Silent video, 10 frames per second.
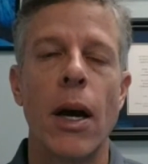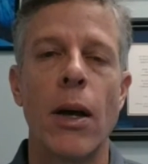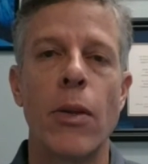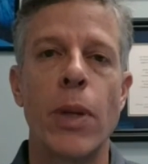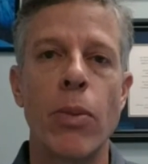
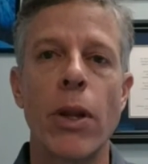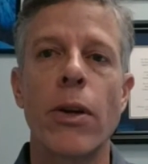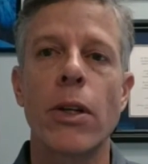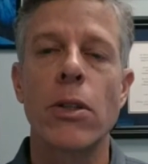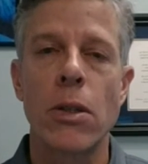Uh, the people
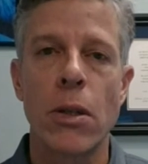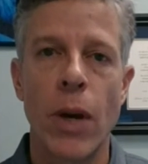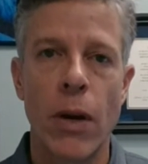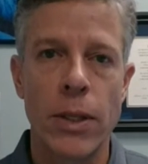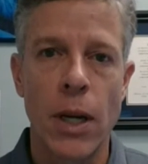that are concerned
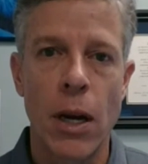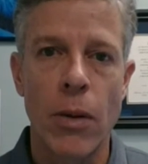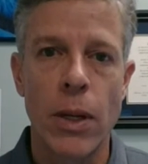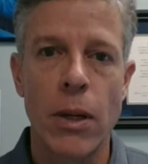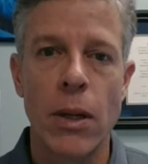about
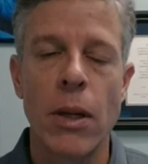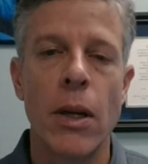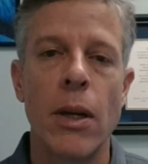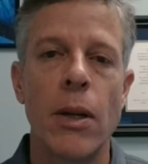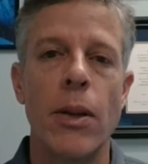retirement,
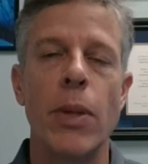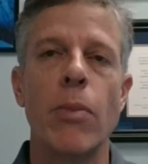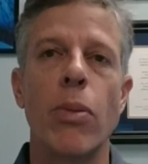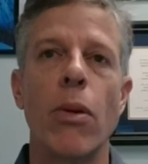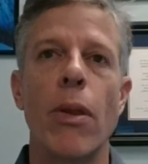the
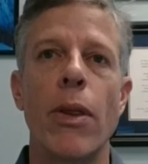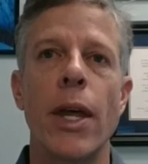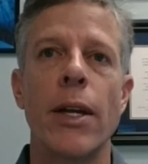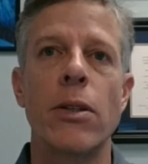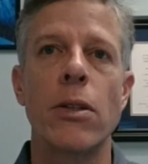people
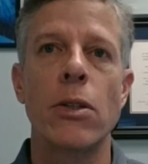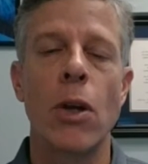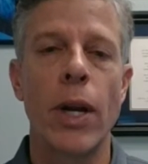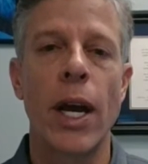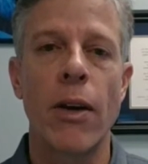that
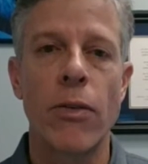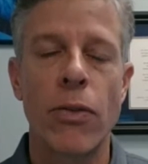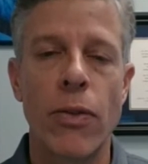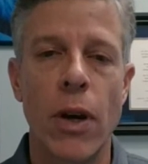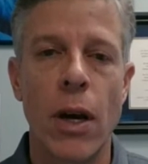don't
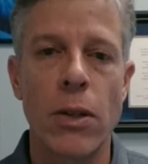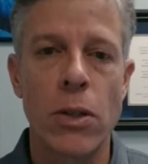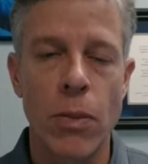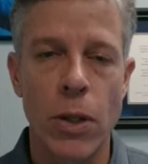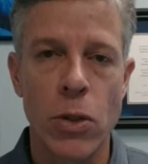have uh,
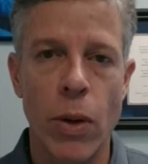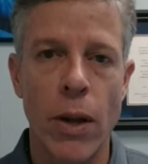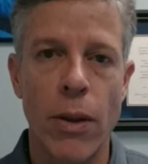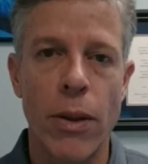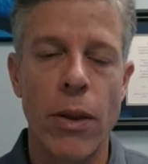surplus
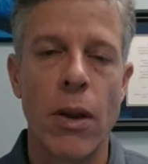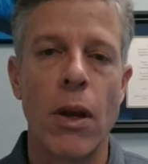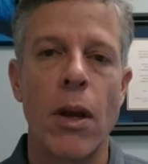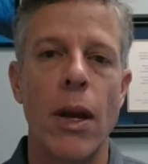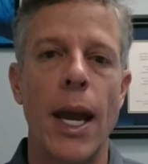wealth,
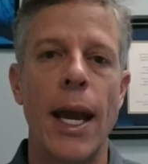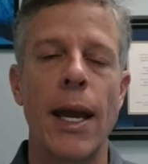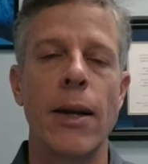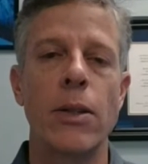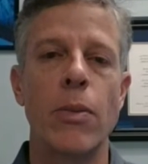
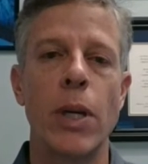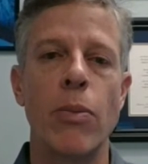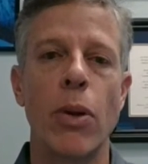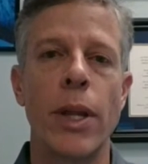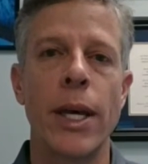and the
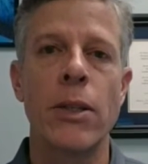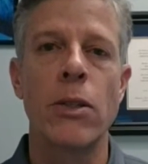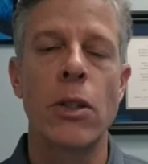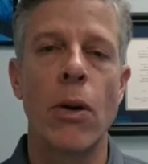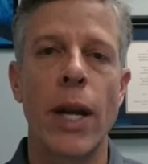people
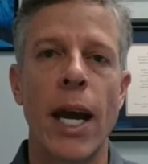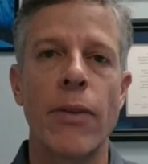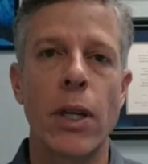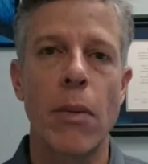that don't have the